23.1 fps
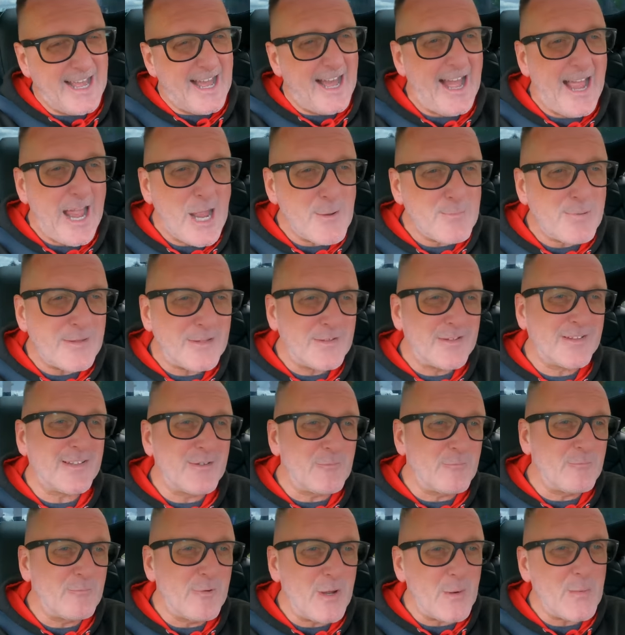I hope it
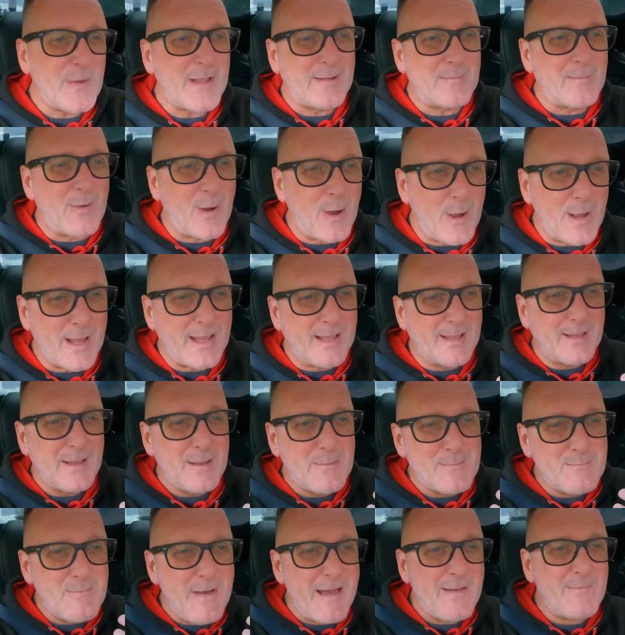doesn't ruin my
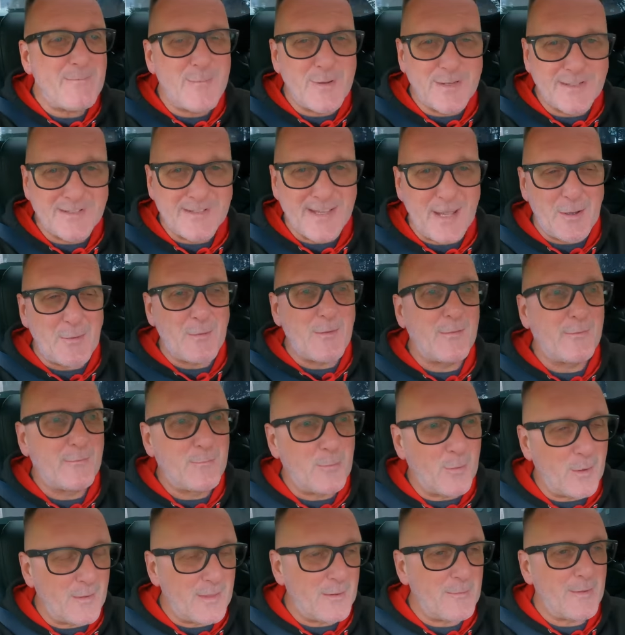memories though of
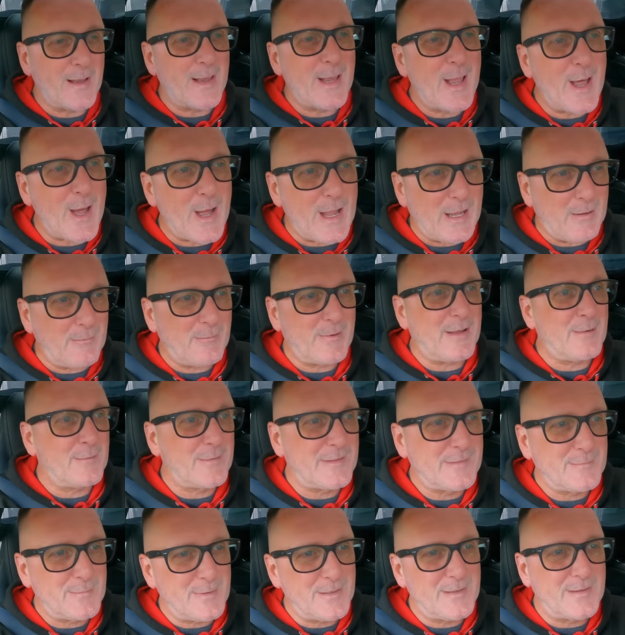what they were like when I
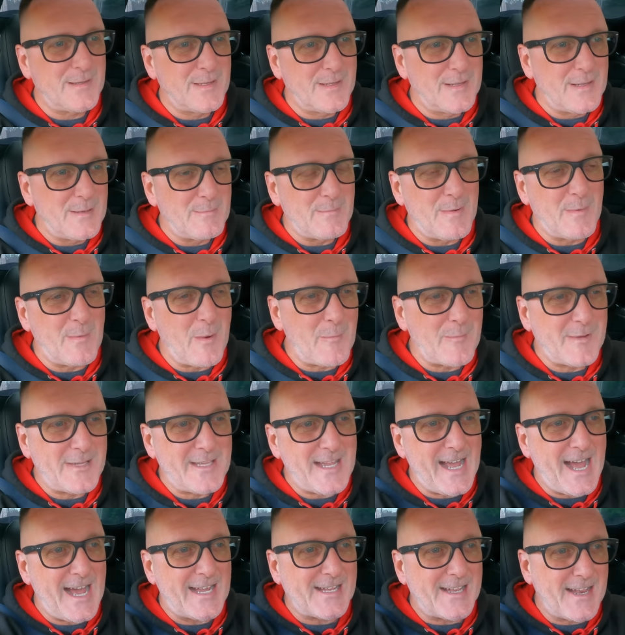was with my mum and
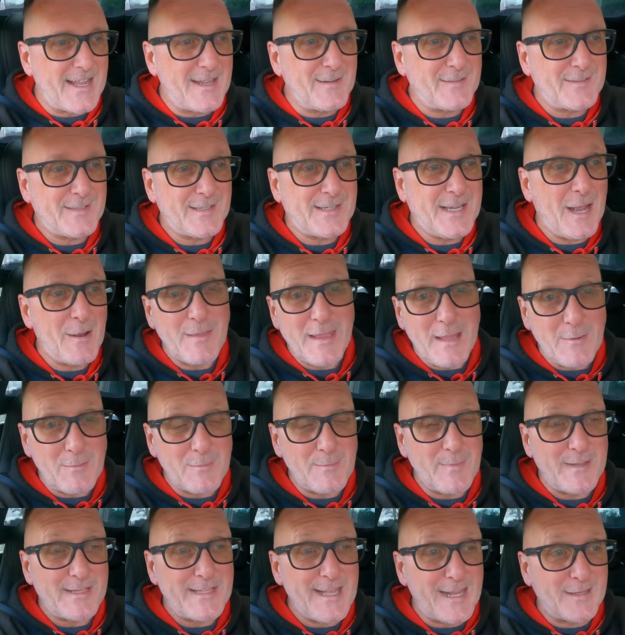dad, and I used to go there
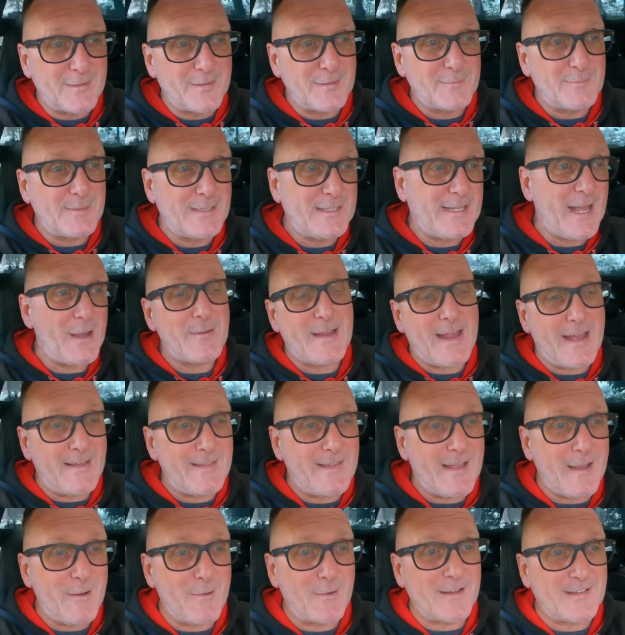with my dad, because we'd go down
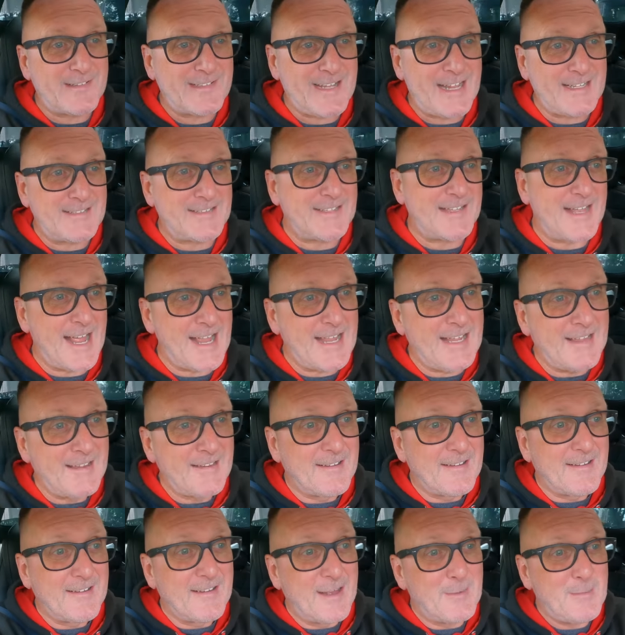there on a Saturday
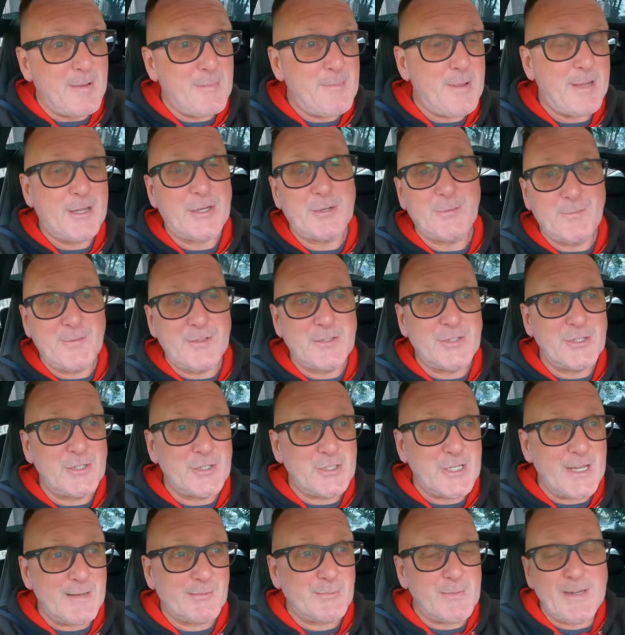and we'd pick up fish and
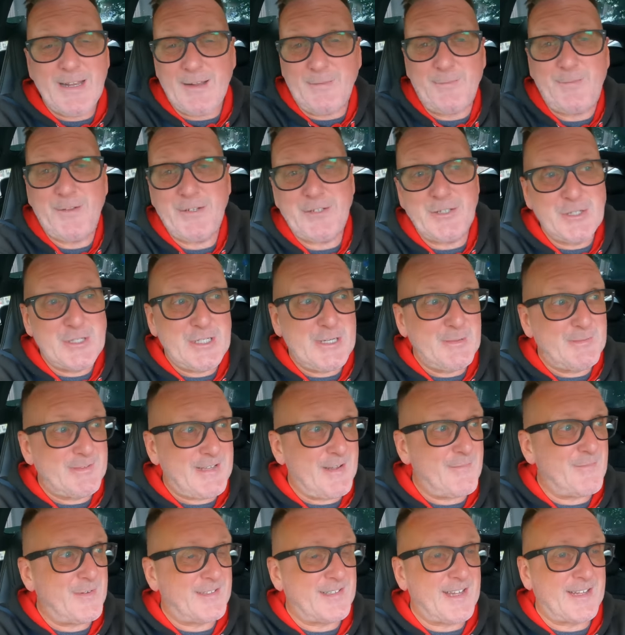chips. We'd have fish and chips
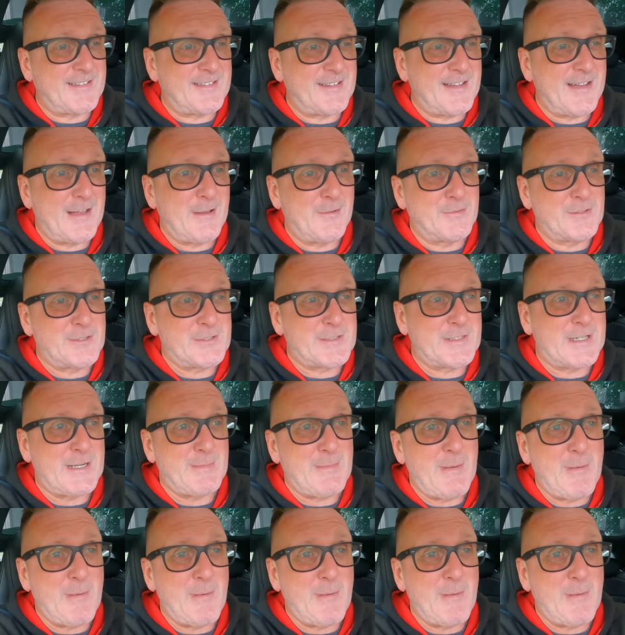every Saturday lunchtime.